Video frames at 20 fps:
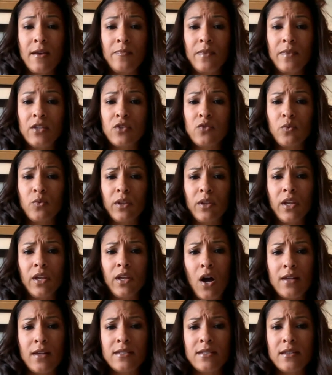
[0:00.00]
it's really
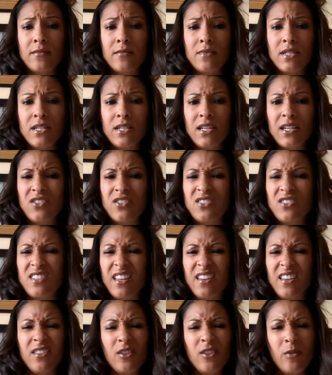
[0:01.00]
awesome to get just
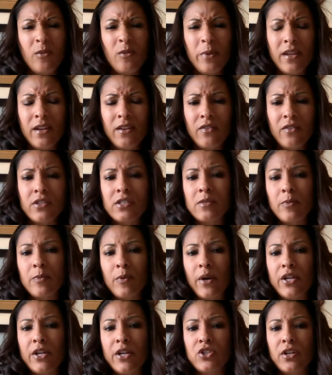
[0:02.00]
that little bit of
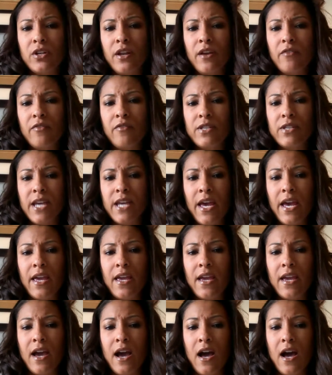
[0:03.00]
inspiration every
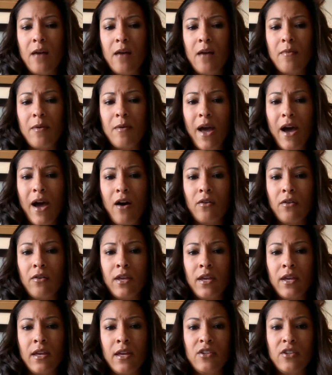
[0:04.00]
day about
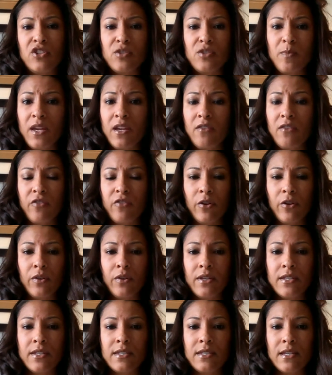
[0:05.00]
just being
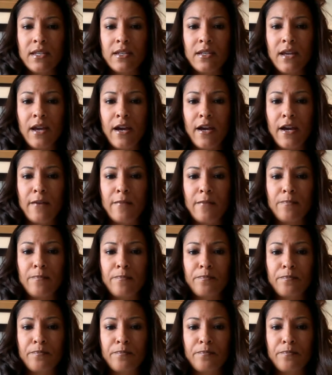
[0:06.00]
fearless and